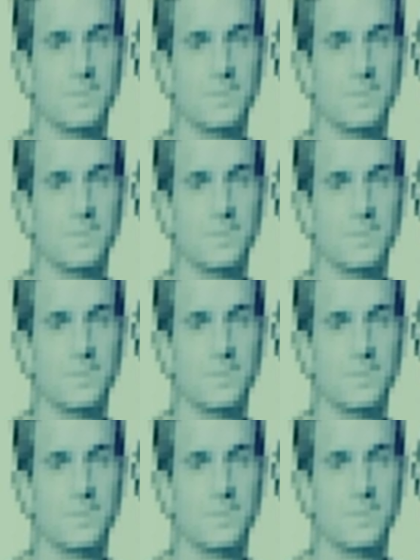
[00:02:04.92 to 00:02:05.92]

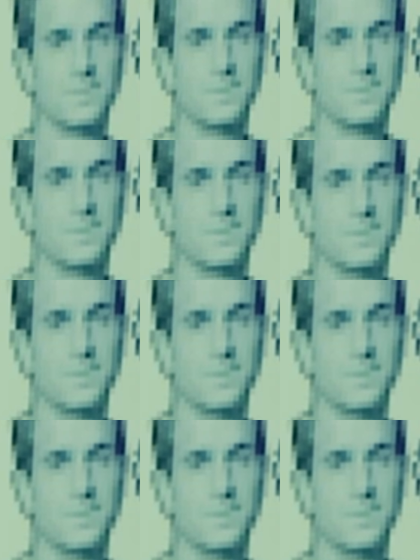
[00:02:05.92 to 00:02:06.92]

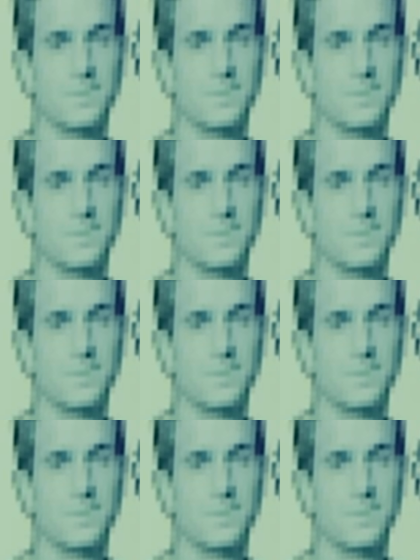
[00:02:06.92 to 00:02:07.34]
[no speech]